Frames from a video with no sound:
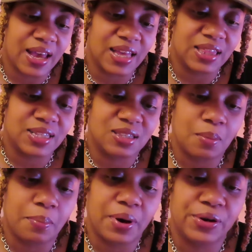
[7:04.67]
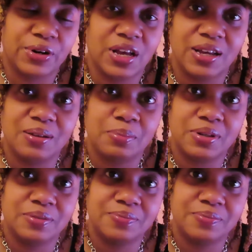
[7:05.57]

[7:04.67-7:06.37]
got this Buttercup